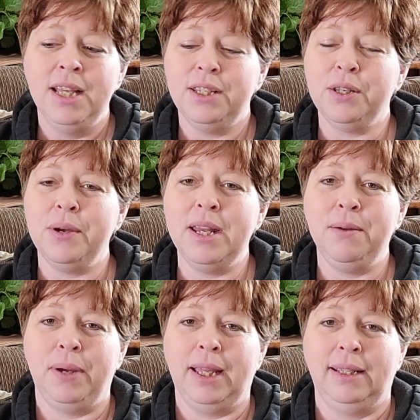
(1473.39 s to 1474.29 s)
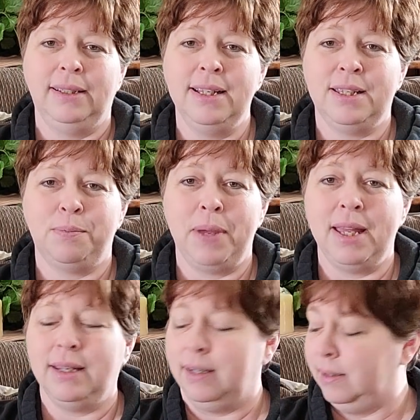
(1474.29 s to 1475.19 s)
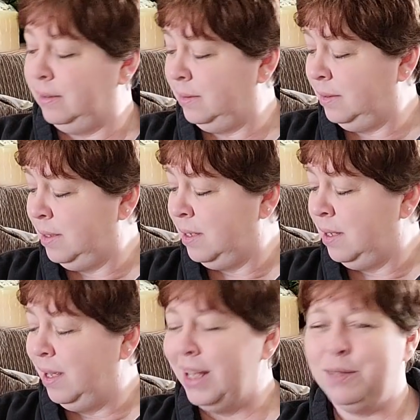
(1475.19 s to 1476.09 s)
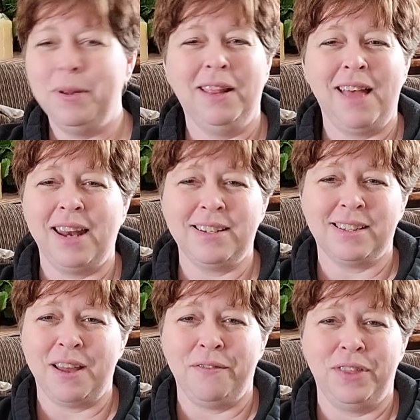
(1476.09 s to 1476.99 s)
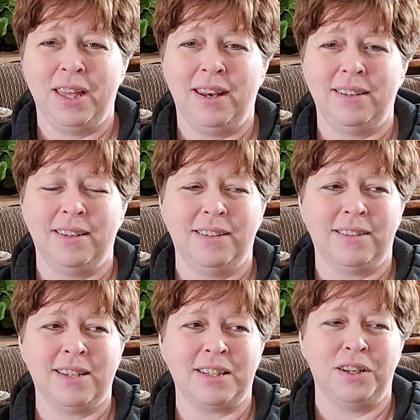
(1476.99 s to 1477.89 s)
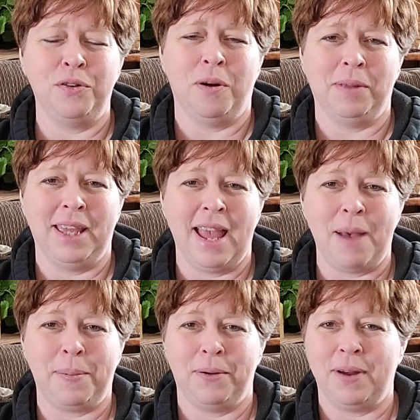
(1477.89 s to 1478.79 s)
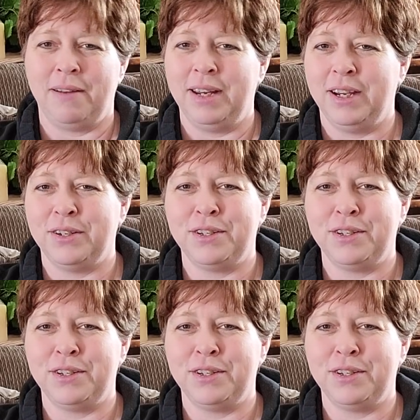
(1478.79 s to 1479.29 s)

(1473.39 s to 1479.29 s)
So anyway, it's been a lot of stuff that doesn't normally happen around here.